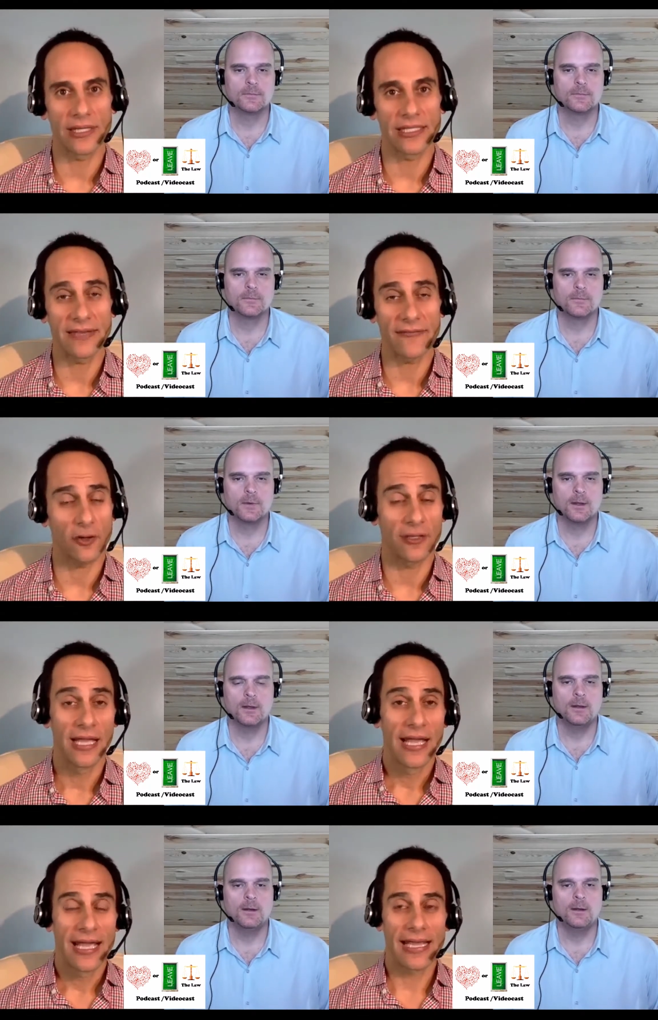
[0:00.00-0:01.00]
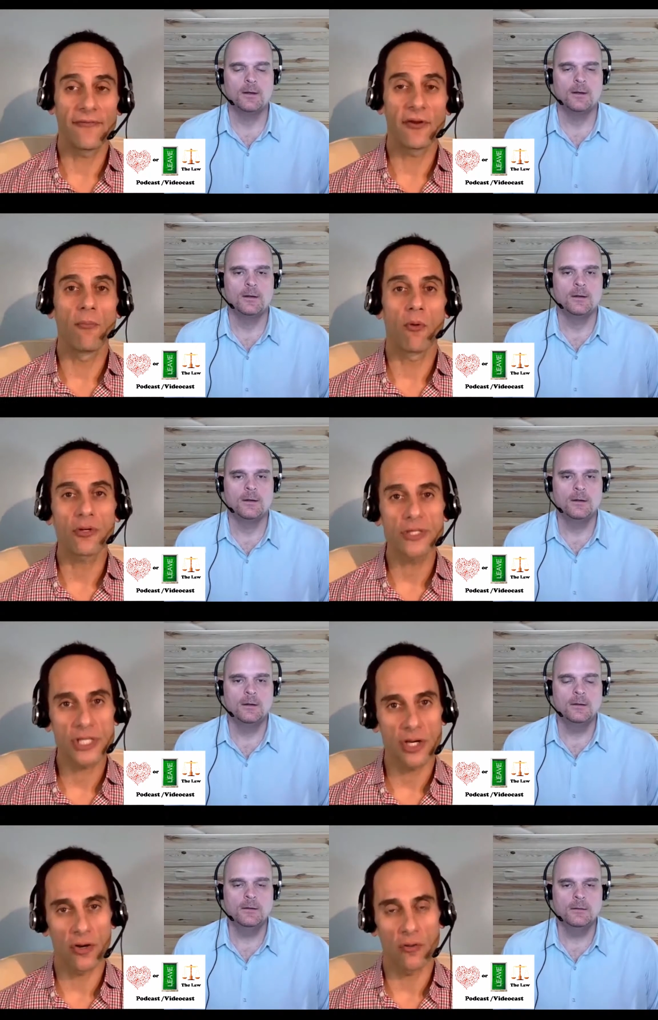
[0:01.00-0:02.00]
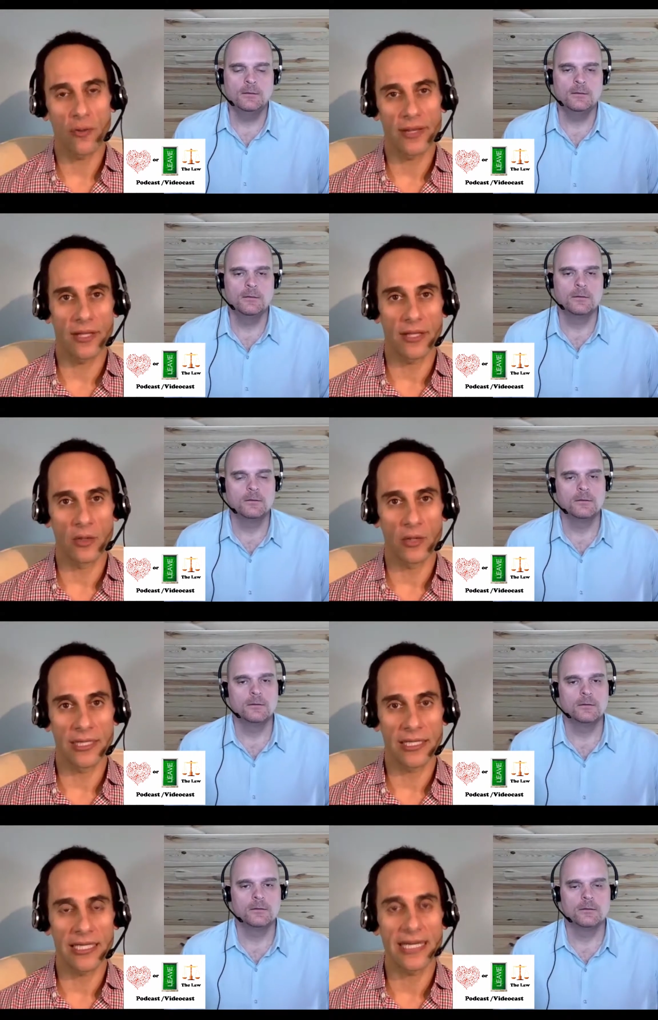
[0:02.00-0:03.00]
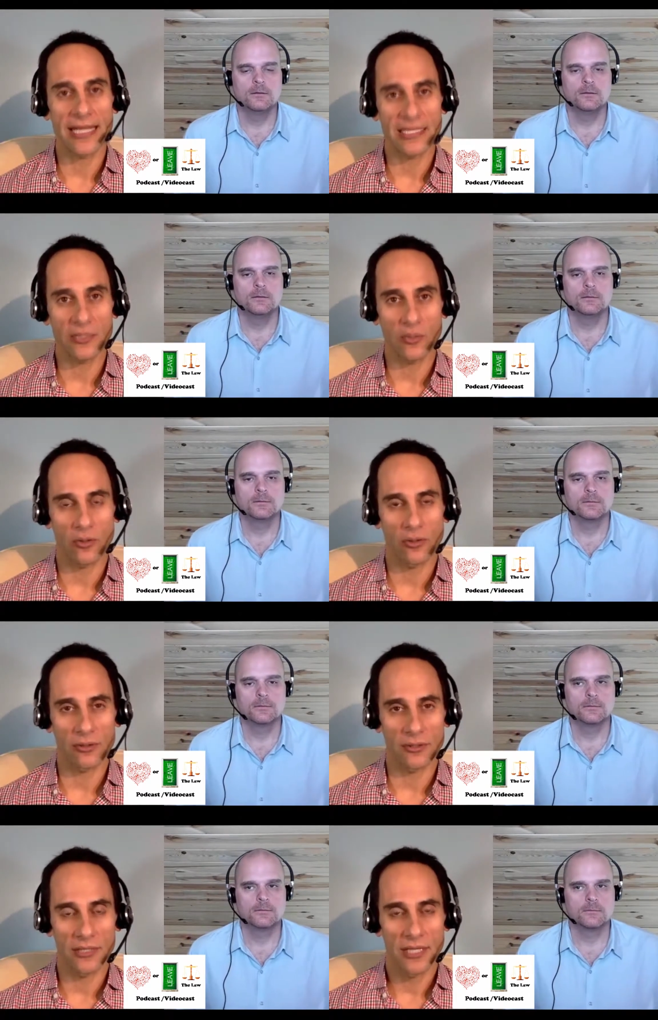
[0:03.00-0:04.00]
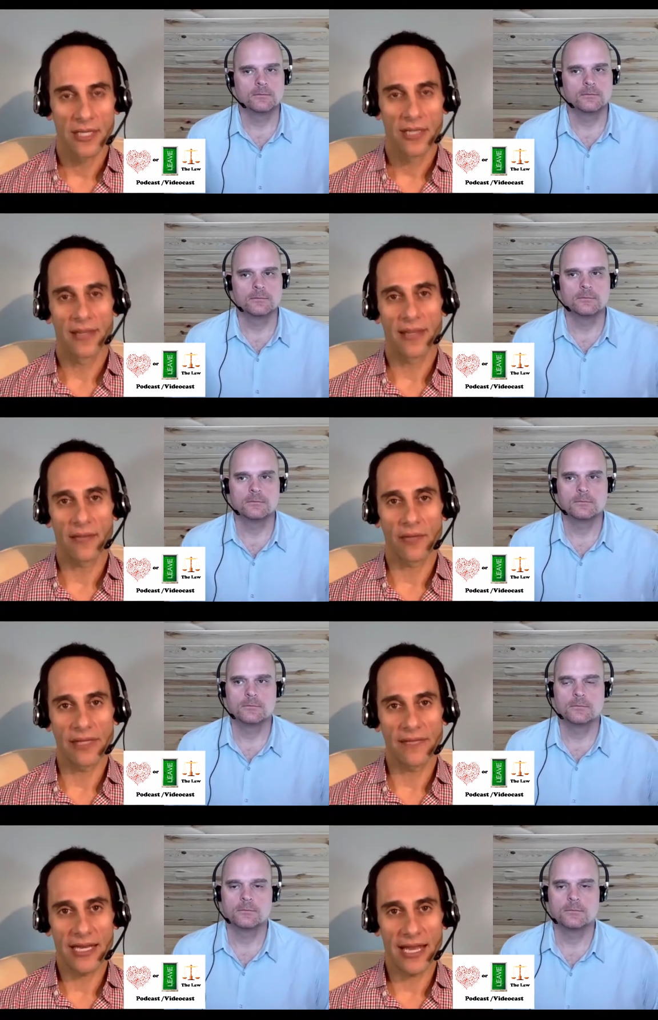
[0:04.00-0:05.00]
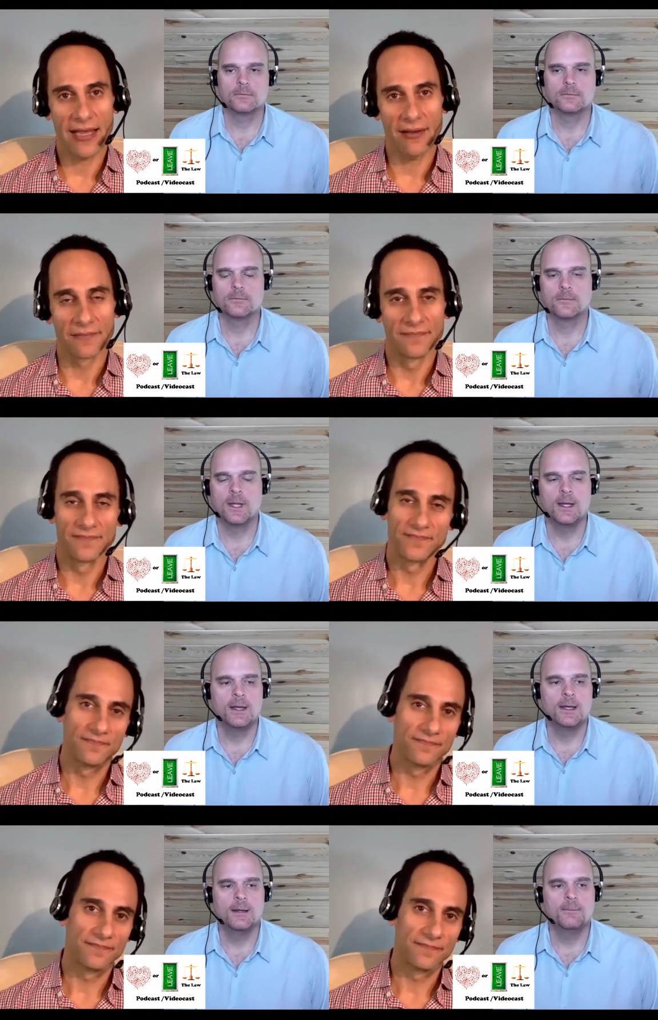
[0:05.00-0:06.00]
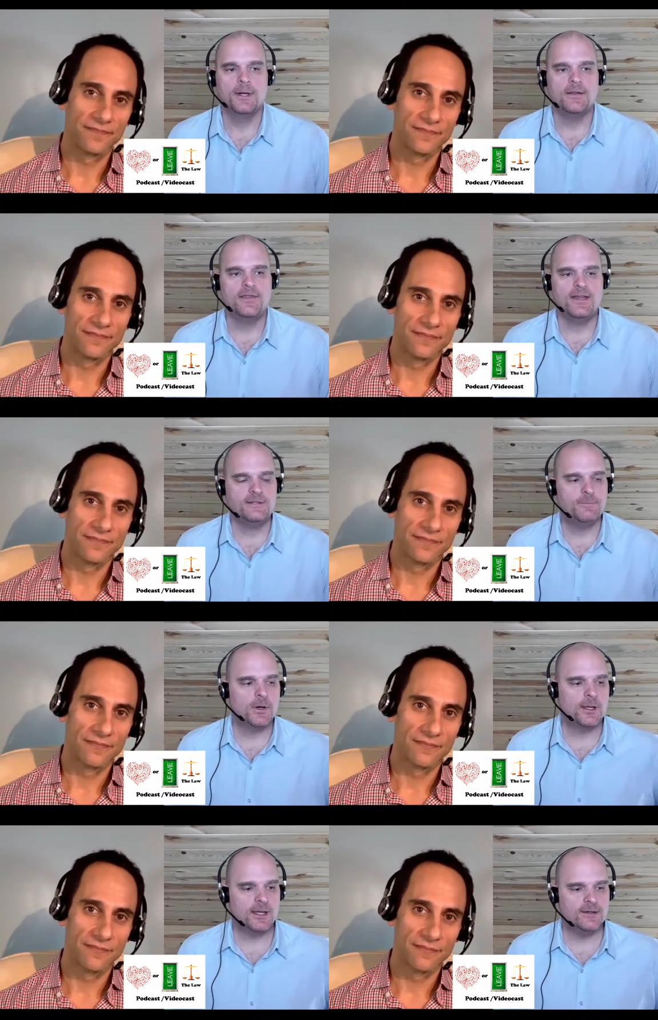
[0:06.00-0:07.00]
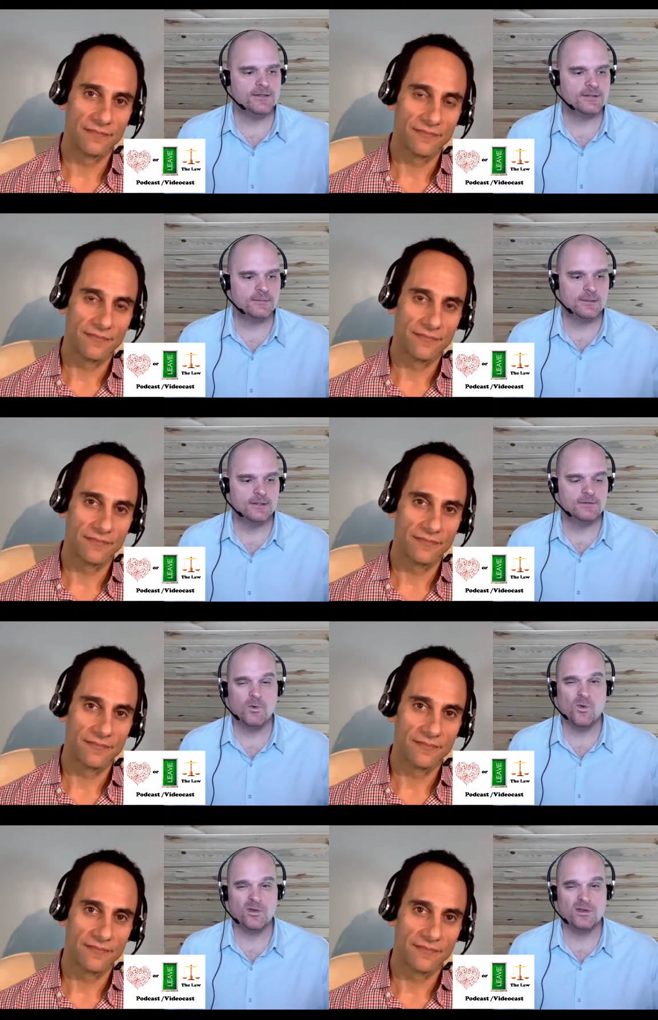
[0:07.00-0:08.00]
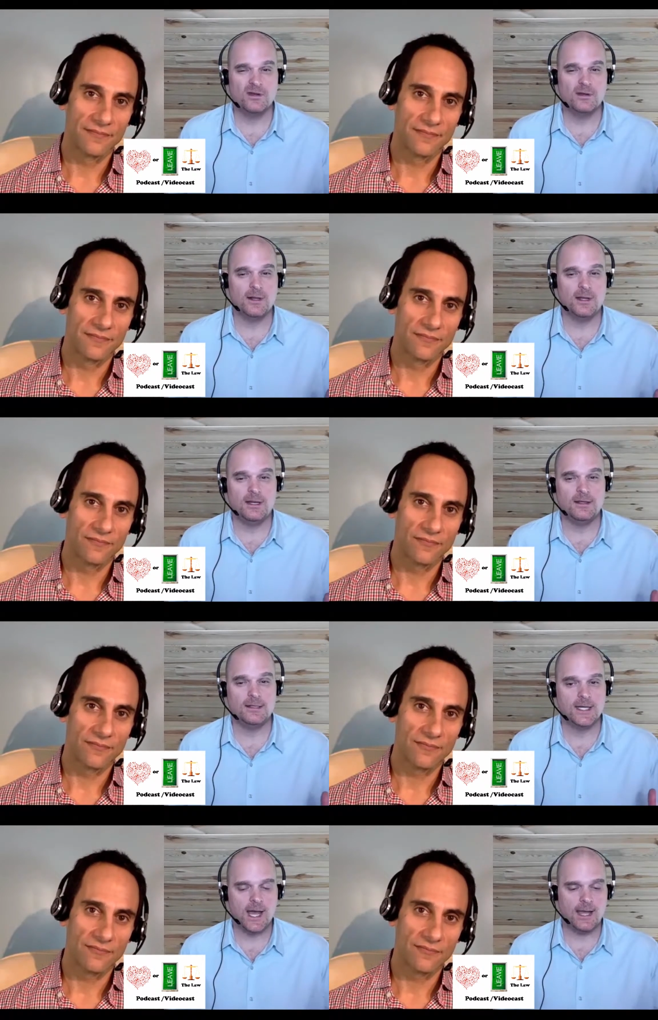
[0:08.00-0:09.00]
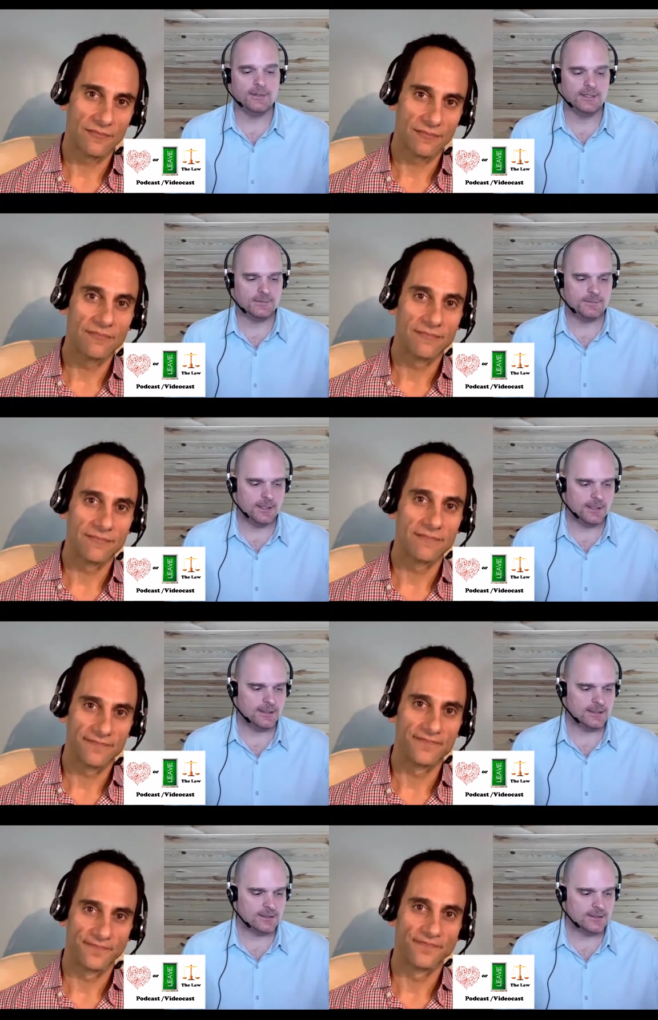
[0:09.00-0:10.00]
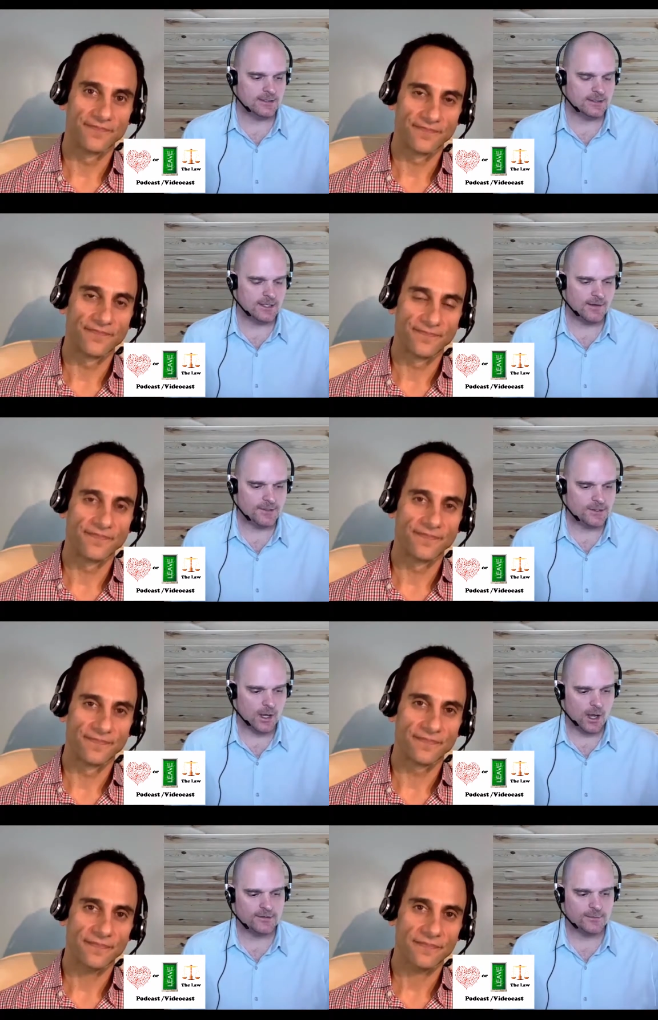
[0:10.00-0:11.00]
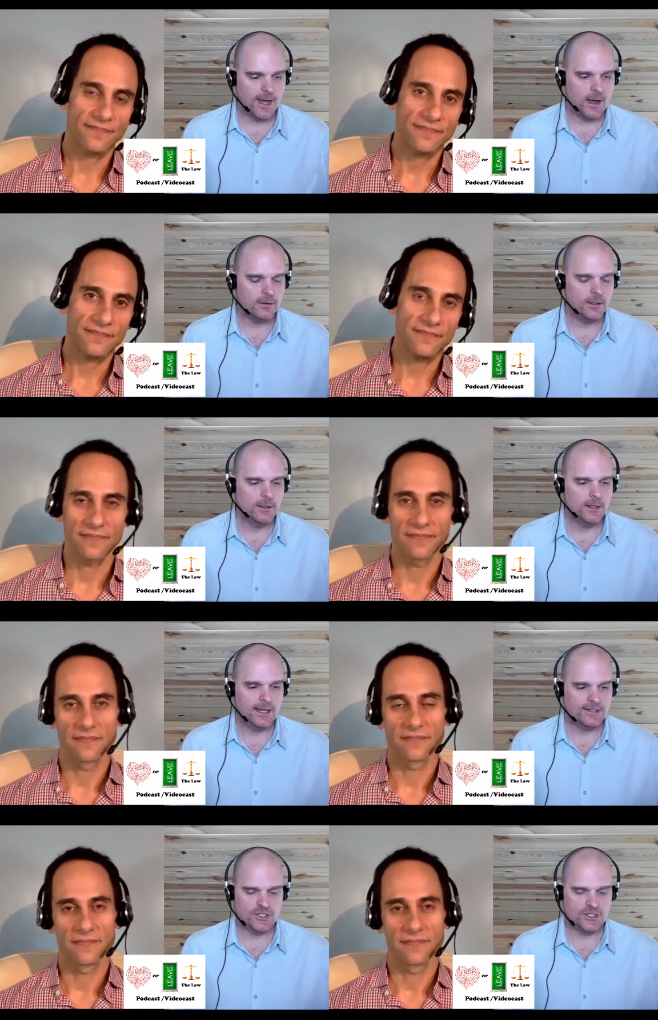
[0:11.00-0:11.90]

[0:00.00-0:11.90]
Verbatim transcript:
Speaker 1: difficult even more so with in the in the connected world that we live in now
Speaker 2: but this book is is more than anything timeless because the stuff it talks about it's